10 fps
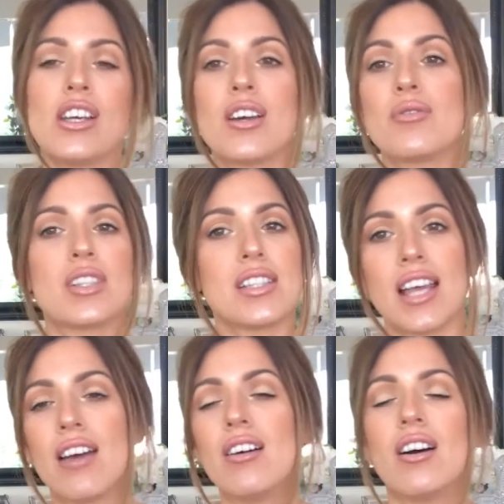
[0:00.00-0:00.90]
I'm just
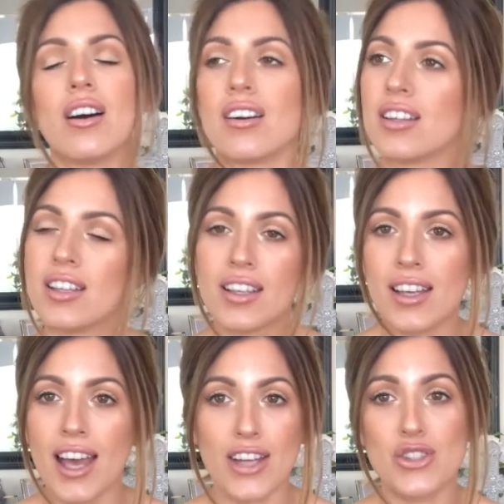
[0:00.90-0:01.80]
like, I
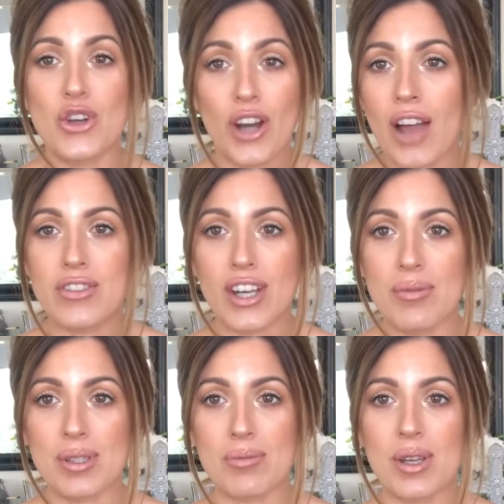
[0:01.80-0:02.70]
just don't have time
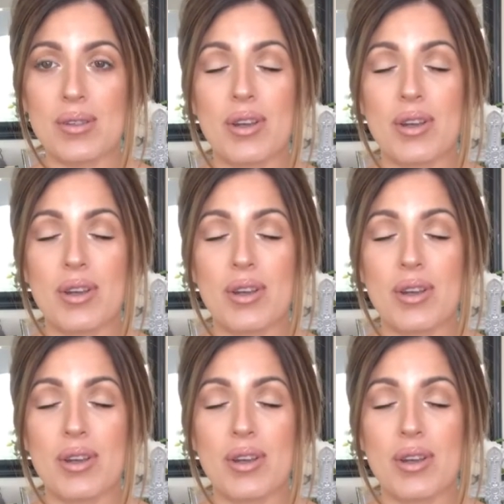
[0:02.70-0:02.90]
sometimes.